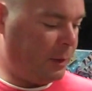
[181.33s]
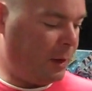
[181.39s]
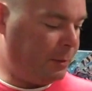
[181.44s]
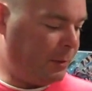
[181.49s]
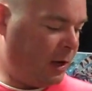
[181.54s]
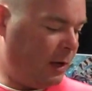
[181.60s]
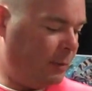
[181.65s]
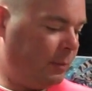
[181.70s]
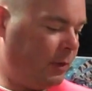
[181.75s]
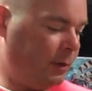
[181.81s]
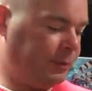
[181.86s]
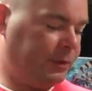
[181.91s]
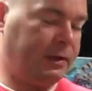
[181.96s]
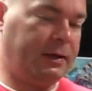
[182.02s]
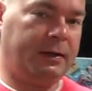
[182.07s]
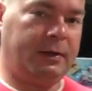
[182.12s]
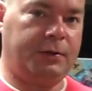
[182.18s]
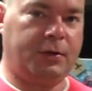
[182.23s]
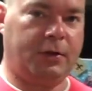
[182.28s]
My mom bumped
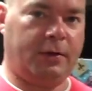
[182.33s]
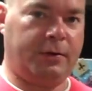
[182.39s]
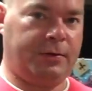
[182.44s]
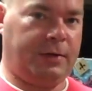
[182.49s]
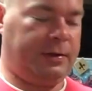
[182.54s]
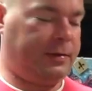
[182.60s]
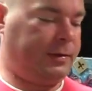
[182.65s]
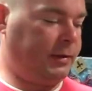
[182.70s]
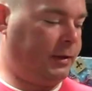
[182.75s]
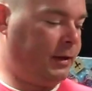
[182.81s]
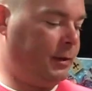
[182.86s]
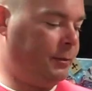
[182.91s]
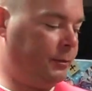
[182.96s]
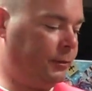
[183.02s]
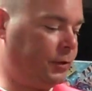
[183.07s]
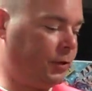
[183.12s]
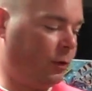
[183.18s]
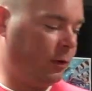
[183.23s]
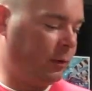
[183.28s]
into Jersey Slim,
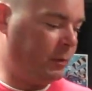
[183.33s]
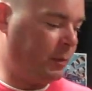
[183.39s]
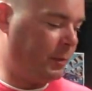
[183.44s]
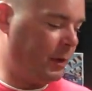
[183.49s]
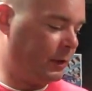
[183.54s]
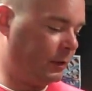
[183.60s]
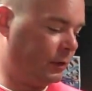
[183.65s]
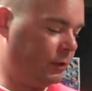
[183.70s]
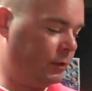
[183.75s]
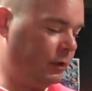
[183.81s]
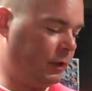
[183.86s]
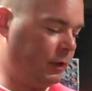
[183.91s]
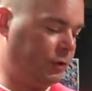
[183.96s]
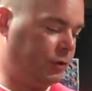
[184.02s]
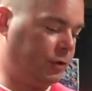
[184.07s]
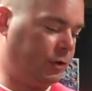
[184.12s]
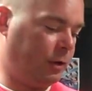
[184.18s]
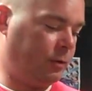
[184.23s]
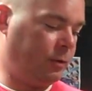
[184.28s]
told him about the cooking
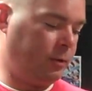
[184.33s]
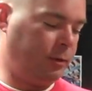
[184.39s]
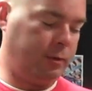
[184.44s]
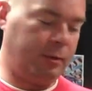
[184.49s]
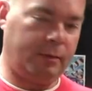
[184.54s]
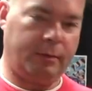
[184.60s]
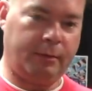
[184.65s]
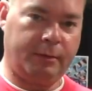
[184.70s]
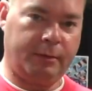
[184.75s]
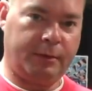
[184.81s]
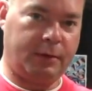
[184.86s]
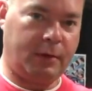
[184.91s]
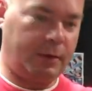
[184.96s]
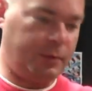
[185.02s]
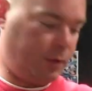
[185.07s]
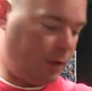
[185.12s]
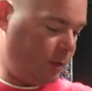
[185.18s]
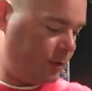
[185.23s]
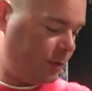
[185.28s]
show. So
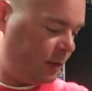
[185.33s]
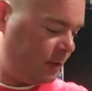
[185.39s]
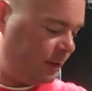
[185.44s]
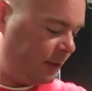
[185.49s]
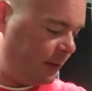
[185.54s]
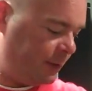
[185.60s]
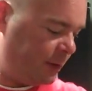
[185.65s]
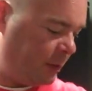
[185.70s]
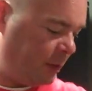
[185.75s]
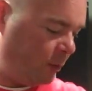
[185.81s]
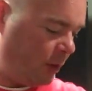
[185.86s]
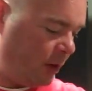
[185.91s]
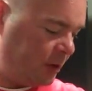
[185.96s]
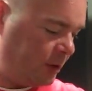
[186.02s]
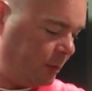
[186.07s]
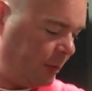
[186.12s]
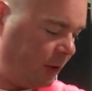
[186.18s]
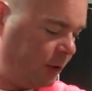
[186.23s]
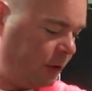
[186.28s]
Jersey Slim's been
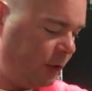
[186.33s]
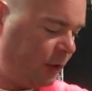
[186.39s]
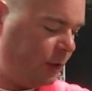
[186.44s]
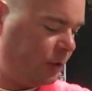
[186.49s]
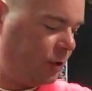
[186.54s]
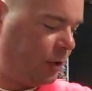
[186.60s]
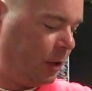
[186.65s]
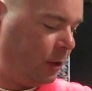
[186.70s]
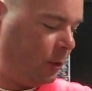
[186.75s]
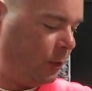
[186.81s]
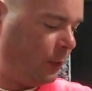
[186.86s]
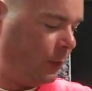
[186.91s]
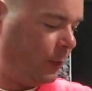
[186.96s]
watching my cooking show.